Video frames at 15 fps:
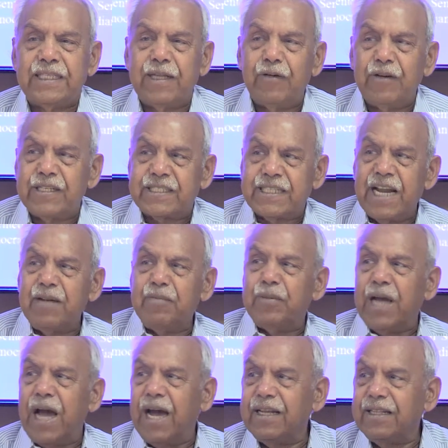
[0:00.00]
They will stand
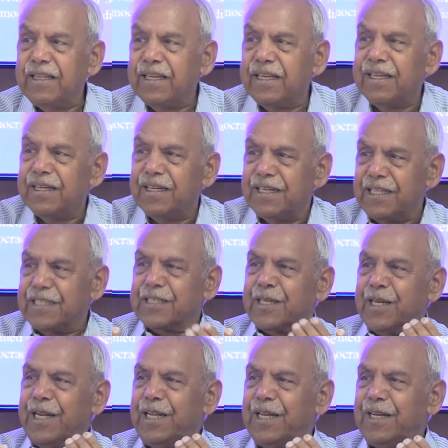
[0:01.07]
behind the
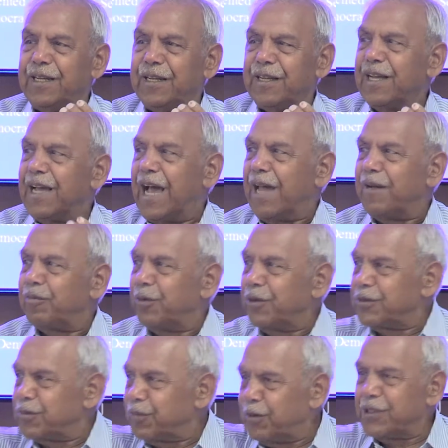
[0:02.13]
screen and
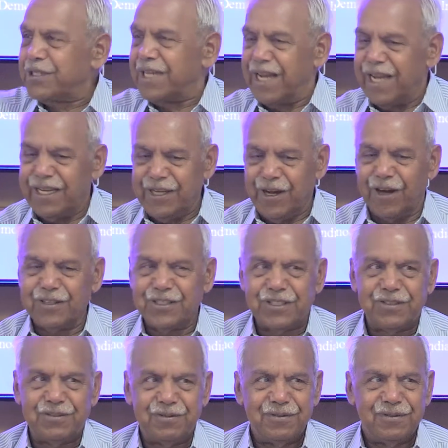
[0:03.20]
push a young
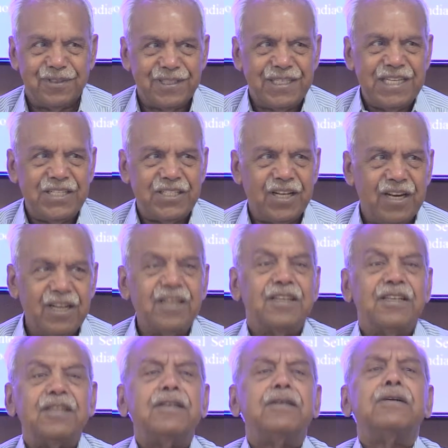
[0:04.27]
teacher,
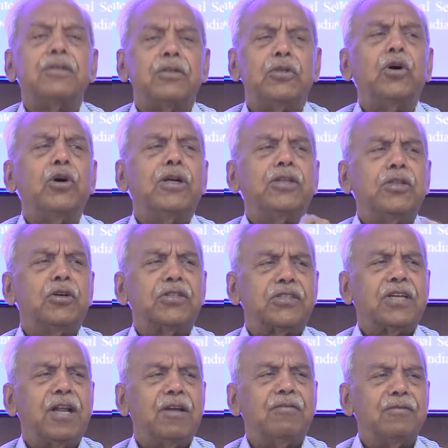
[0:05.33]
do it
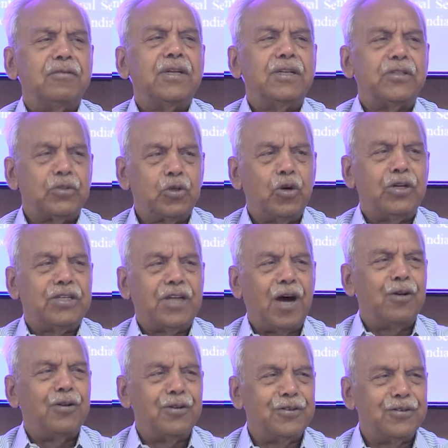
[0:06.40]
yourself, show it
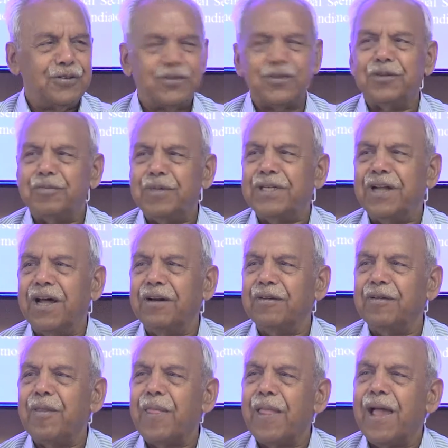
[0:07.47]
how it should be done,
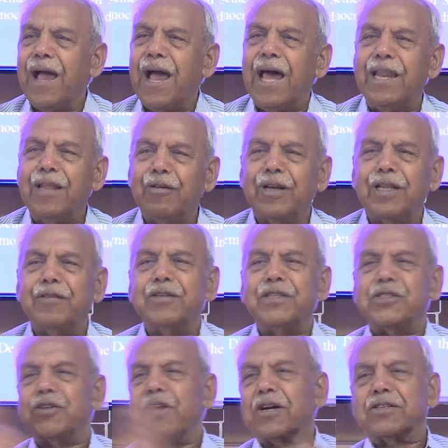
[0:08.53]
and he will give
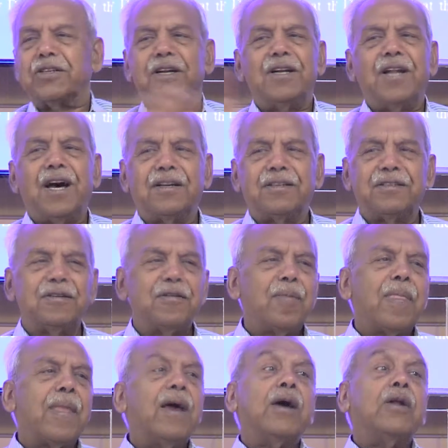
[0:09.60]
instruction, not
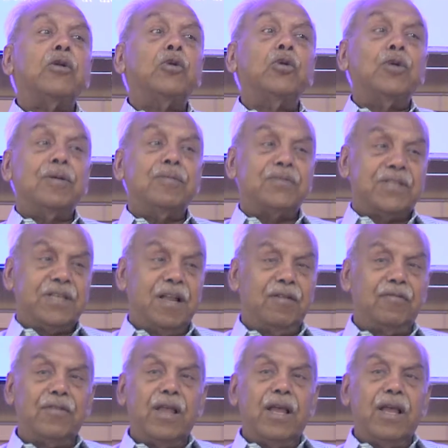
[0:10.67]
do himself.